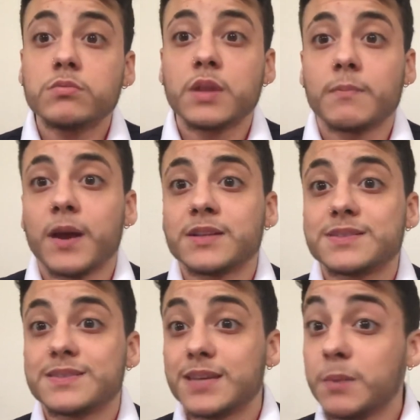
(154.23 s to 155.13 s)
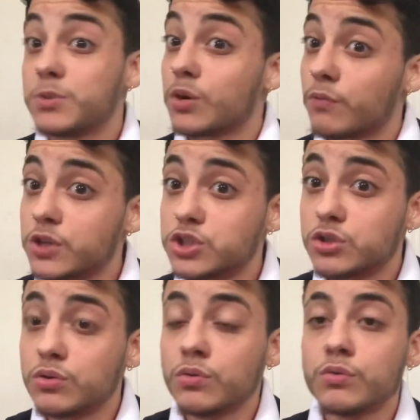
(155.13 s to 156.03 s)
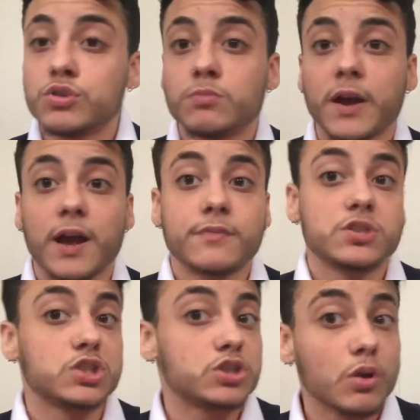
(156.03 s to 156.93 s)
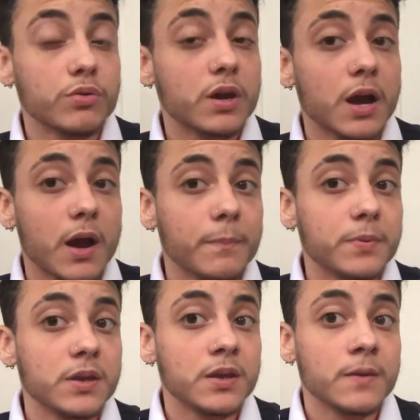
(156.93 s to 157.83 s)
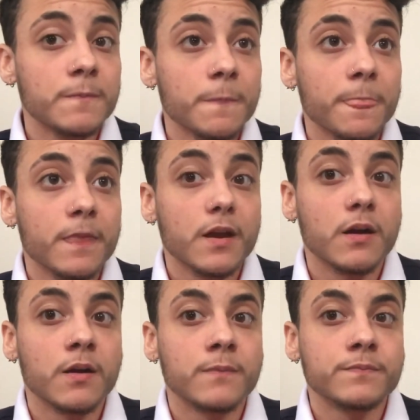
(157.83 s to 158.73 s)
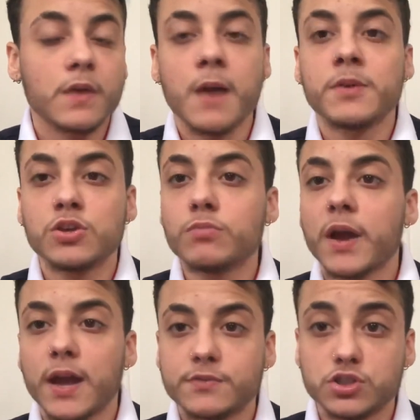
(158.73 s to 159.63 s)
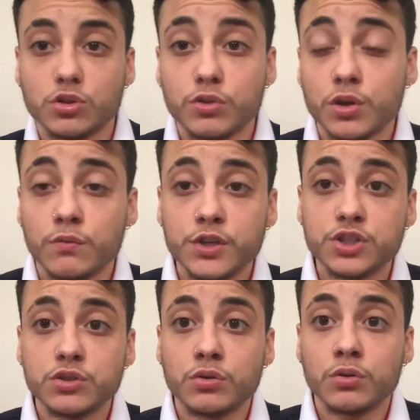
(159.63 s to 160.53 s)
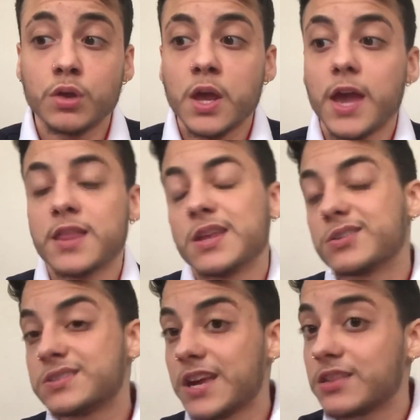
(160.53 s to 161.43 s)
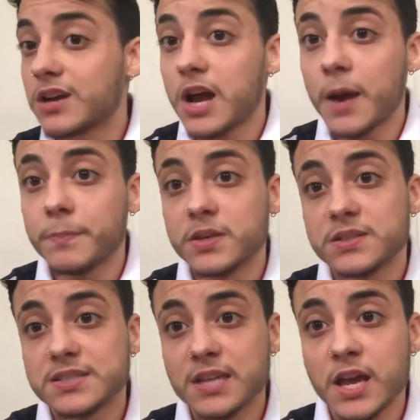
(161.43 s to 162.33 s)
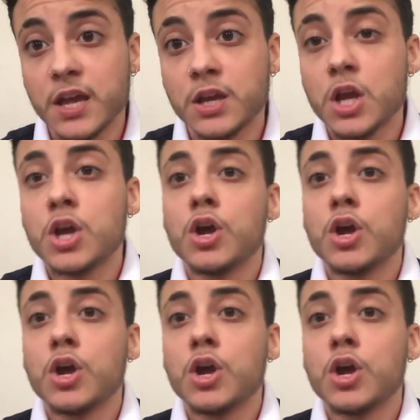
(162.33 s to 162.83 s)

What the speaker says: they might keep the original. You might have to show the copy. You might have to show the original and they'll take the copy instead.